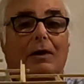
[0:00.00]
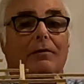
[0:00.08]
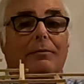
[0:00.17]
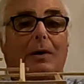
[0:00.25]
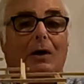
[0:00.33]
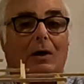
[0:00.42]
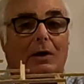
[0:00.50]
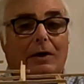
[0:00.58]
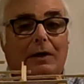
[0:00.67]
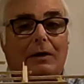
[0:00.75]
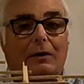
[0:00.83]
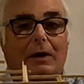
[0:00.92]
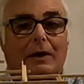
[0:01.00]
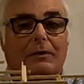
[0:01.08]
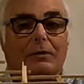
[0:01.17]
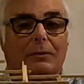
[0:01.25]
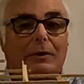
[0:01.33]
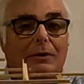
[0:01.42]
out of mahogany
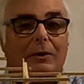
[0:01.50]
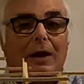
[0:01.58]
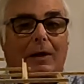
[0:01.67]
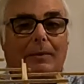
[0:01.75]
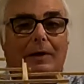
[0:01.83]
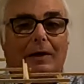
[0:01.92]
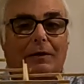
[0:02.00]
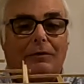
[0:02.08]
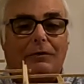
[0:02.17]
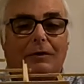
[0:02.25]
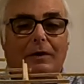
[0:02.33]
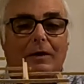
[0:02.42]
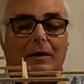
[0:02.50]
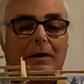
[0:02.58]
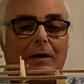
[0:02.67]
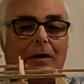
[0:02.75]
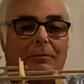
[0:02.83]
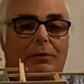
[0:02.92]
like the real cabin house,
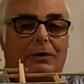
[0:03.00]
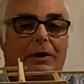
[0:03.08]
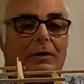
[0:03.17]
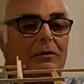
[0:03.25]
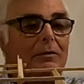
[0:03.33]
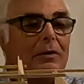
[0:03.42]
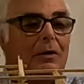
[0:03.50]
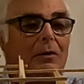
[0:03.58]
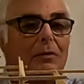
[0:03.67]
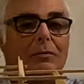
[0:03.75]
and put in,